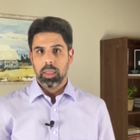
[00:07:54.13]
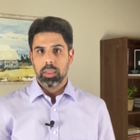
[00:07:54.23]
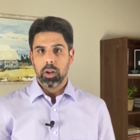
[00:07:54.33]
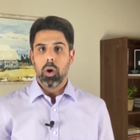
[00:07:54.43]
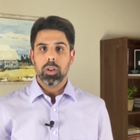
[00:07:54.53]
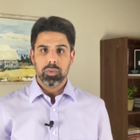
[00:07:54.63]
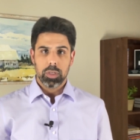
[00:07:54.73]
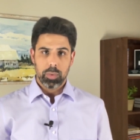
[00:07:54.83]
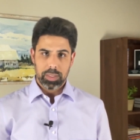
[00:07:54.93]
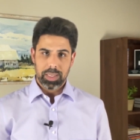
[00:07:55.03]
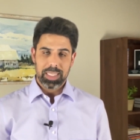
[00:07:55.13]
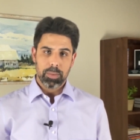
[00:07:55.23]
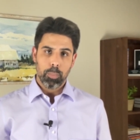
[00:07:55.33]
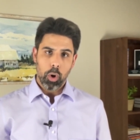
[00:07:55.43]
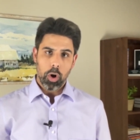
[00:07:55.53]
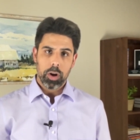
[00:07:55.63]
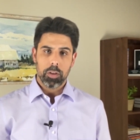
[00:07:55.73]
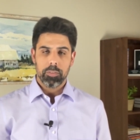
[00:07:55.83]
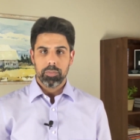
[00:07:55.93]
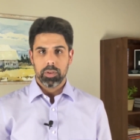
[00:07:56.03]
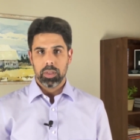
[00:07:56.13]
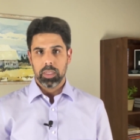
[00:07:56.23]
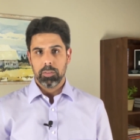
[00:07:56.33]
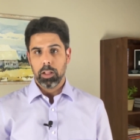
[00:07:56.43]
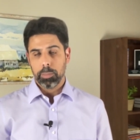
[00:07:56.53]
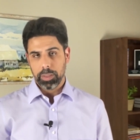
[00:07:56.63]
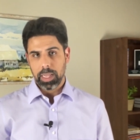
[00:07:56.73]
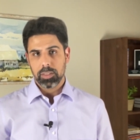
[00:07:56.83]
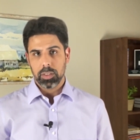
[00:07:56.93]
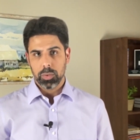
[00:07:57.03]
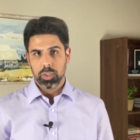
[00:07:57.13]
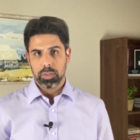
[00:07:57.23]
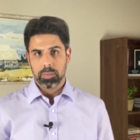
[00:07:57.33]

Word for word: they're also addressed as a part of developing that solution.